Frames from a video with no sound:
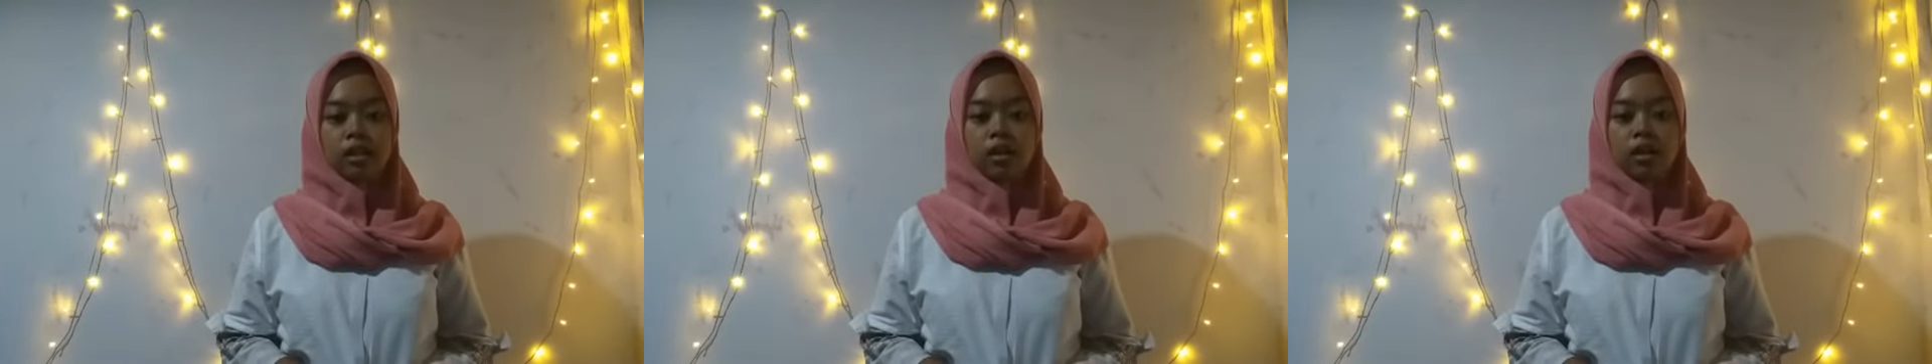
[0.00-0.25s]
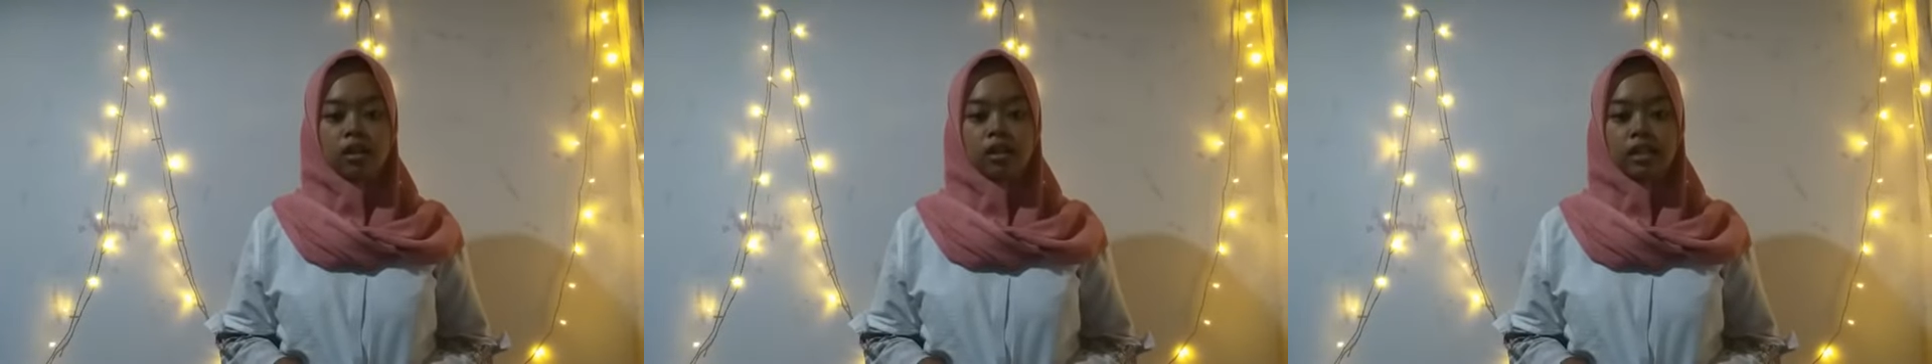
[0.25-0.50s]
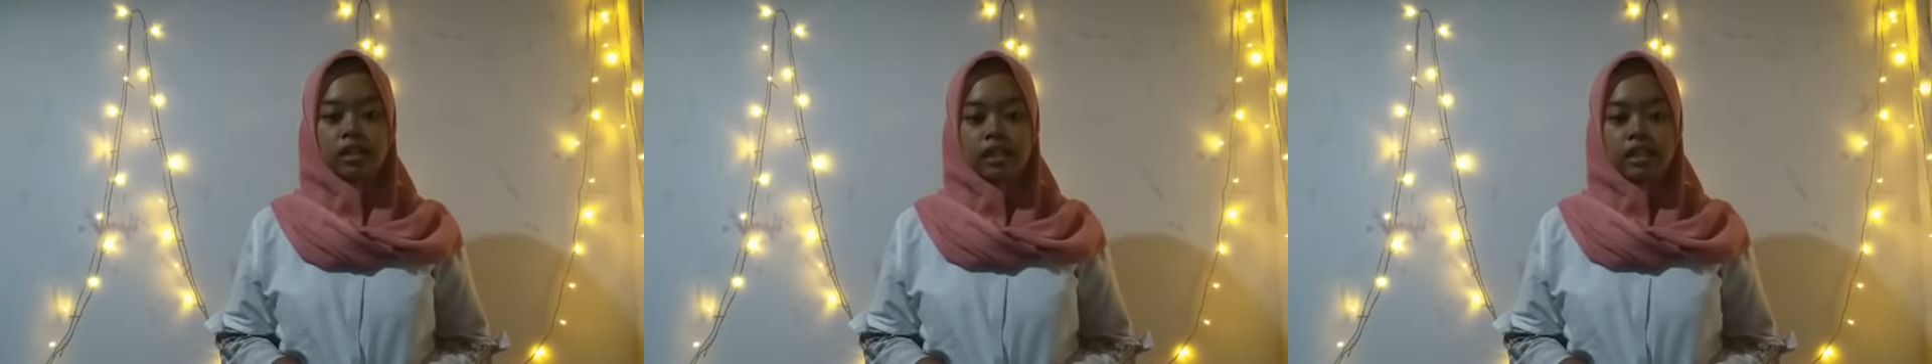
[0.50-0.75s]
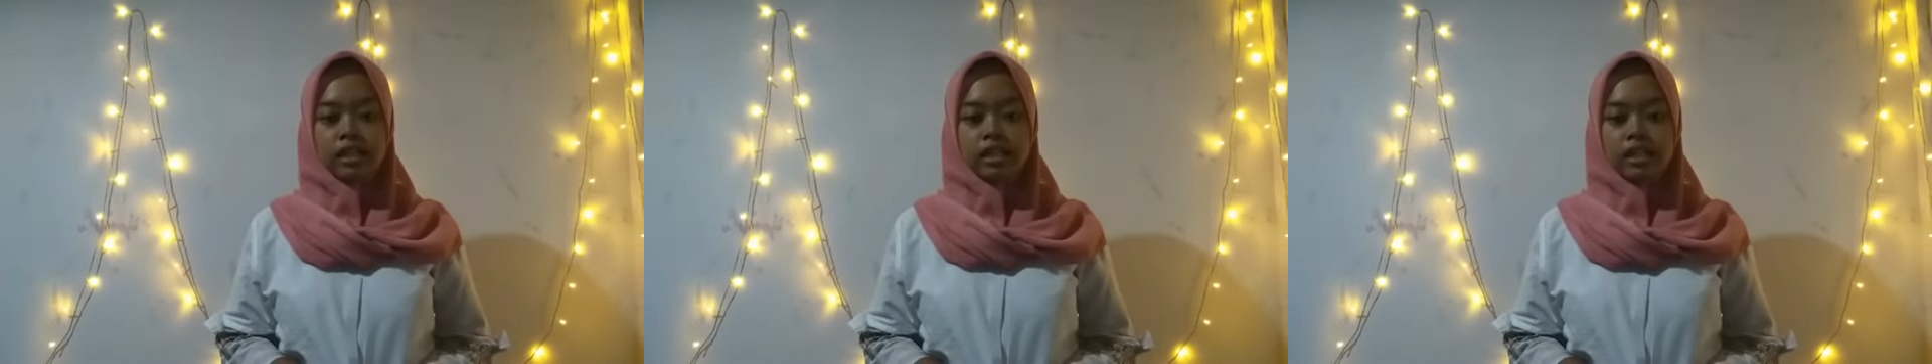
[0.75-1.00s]
on
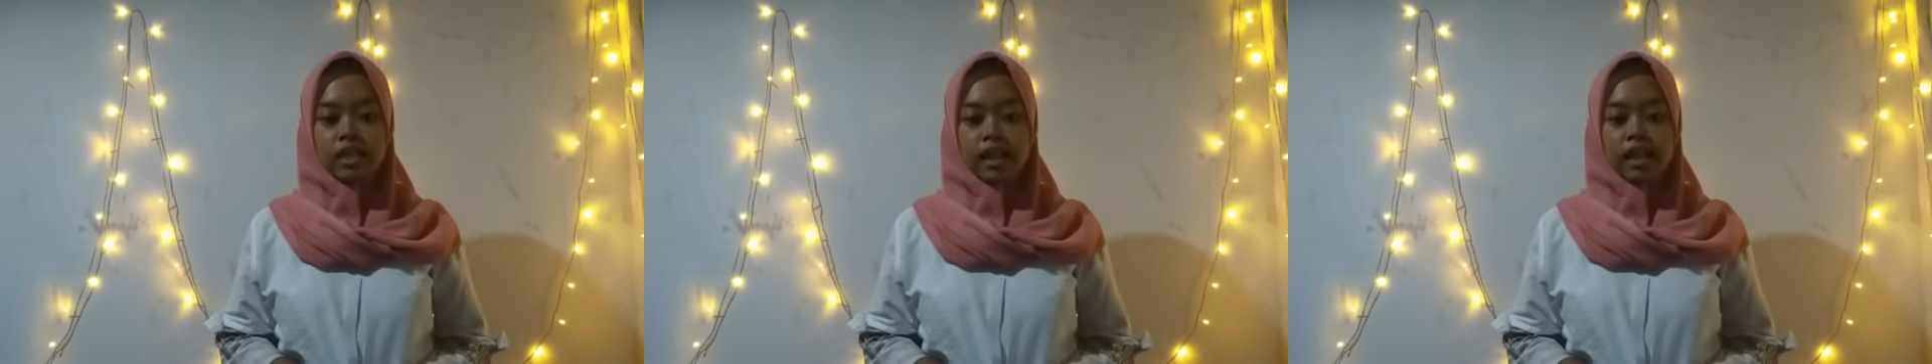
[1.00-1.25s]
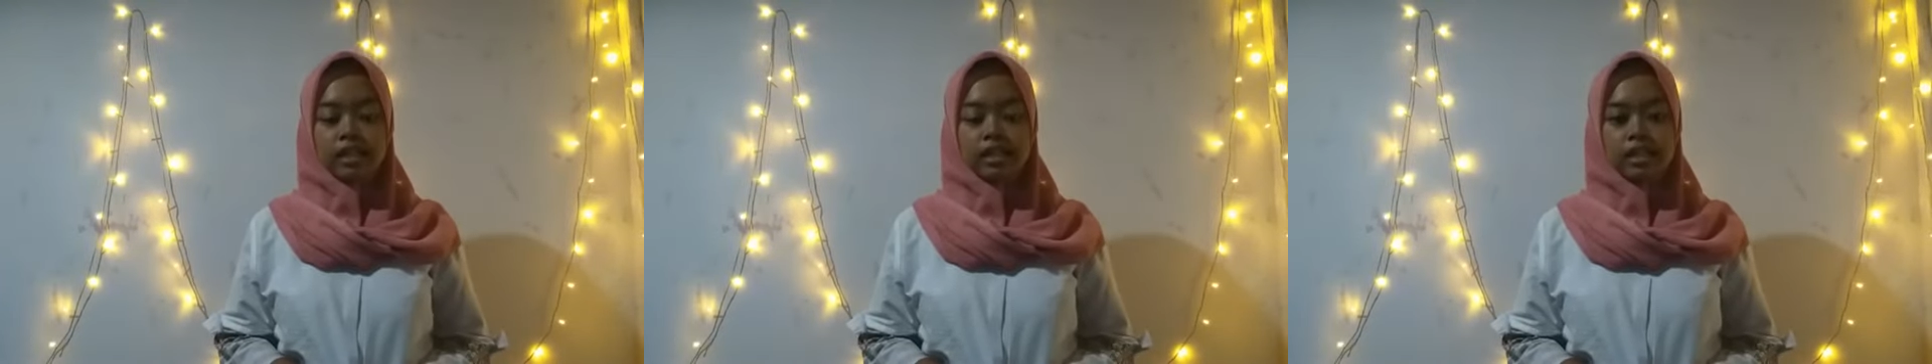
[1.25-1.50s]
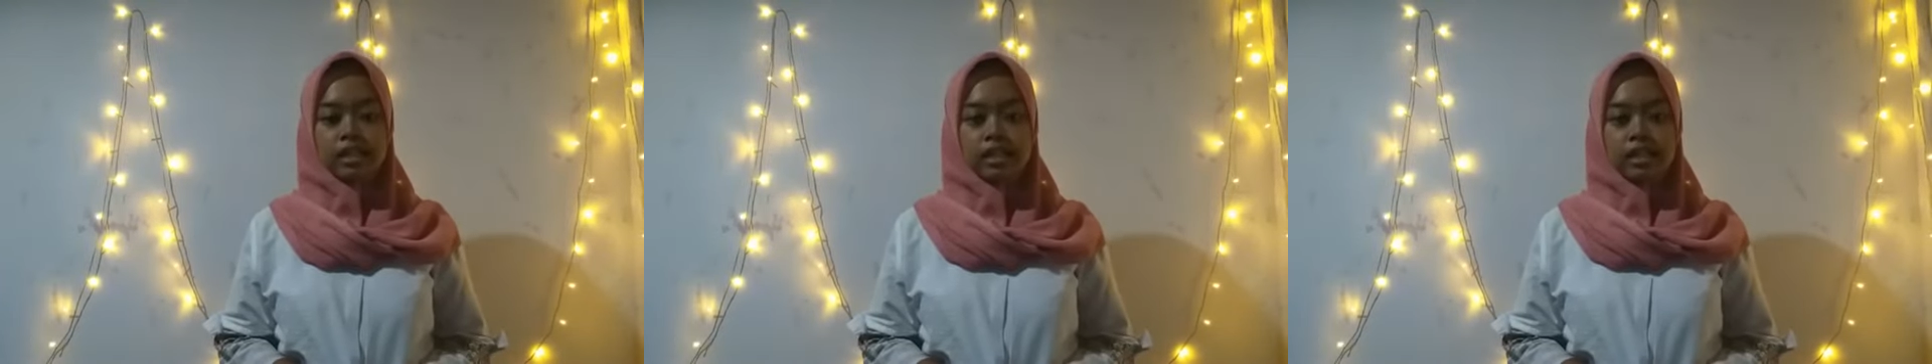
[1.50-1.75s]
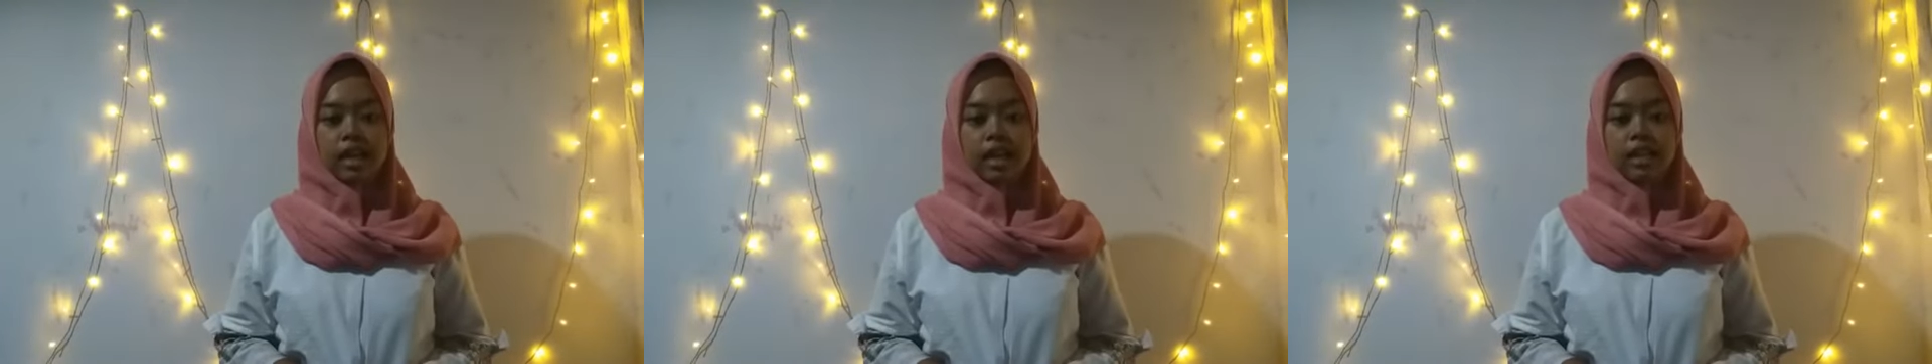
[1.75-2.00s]
its axis
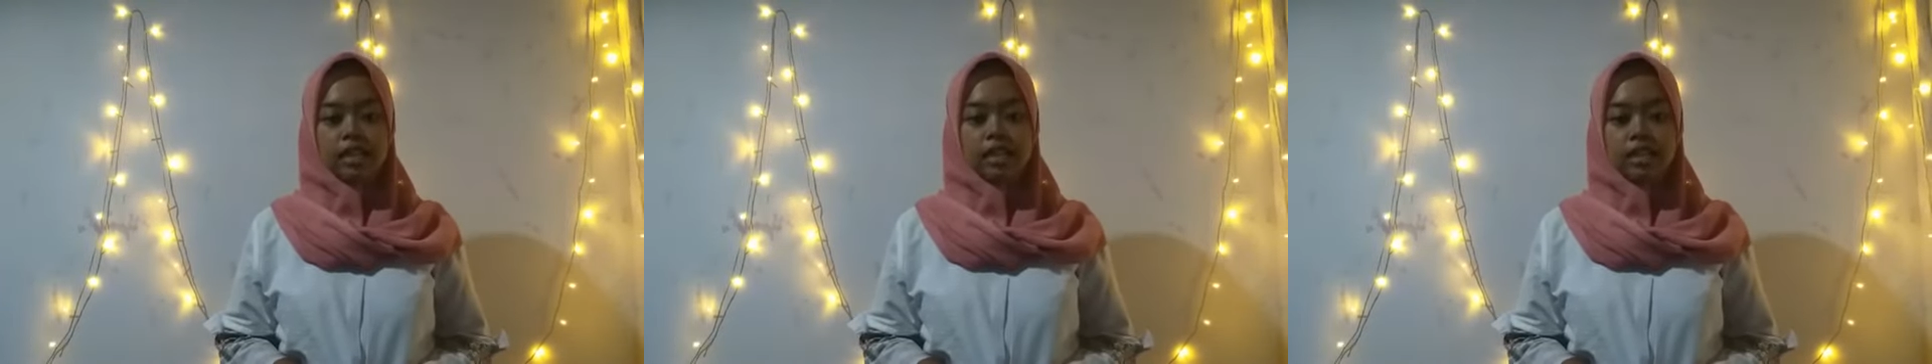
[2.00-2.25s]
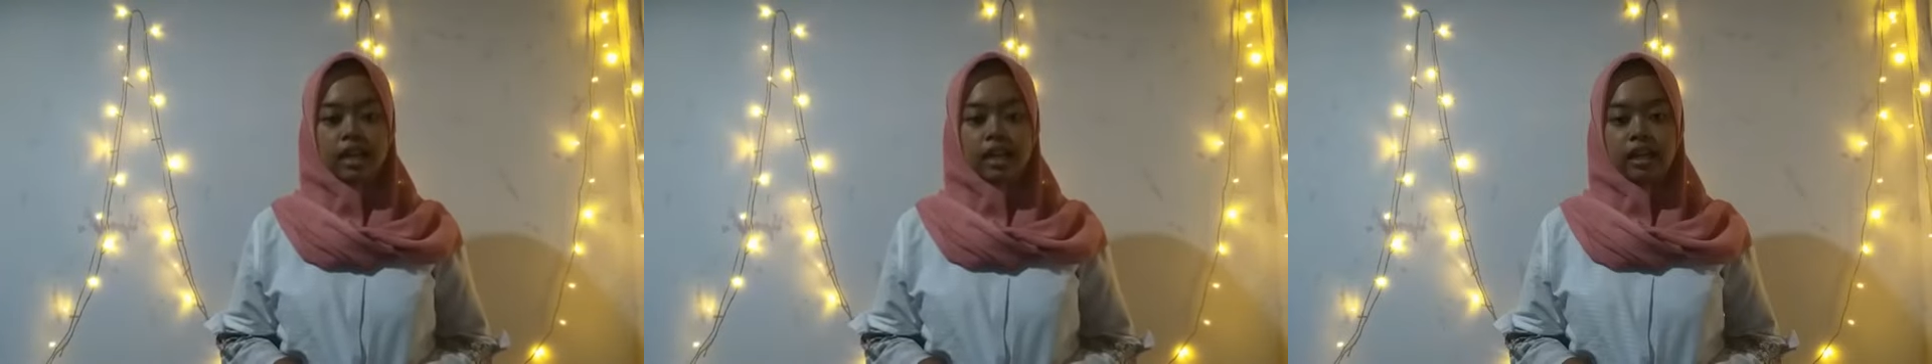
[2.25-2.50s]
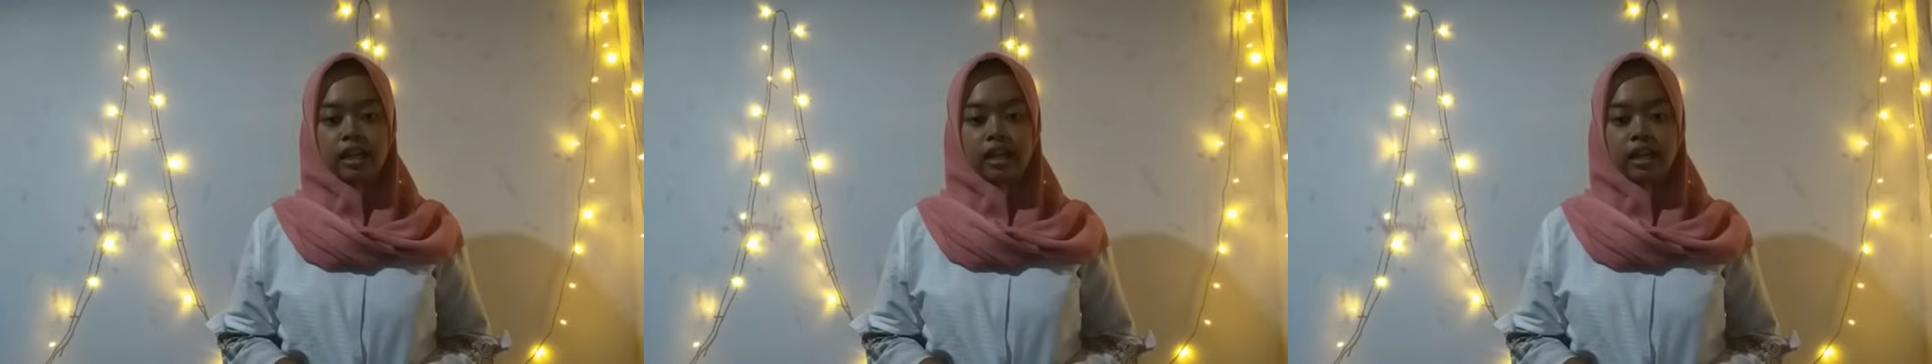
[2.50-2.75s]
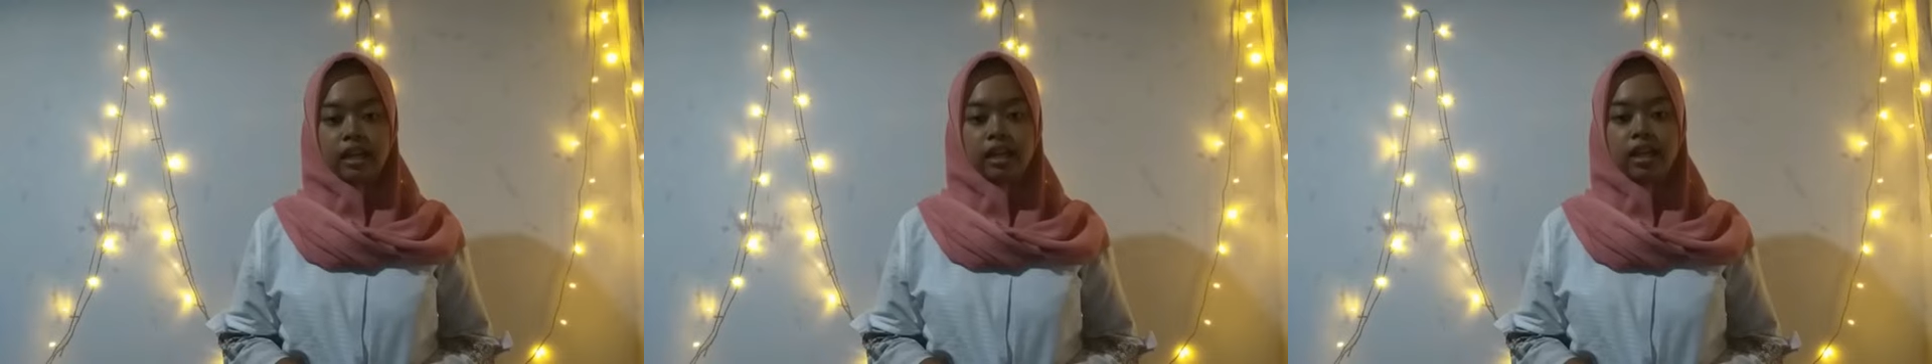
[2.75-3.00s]
and
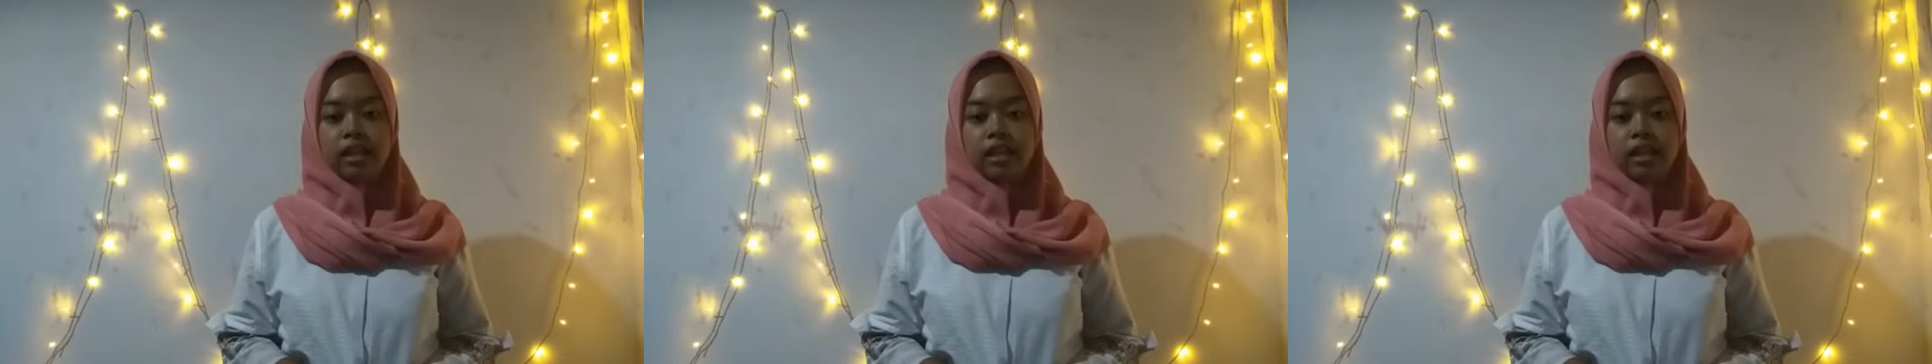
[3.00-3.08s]
circle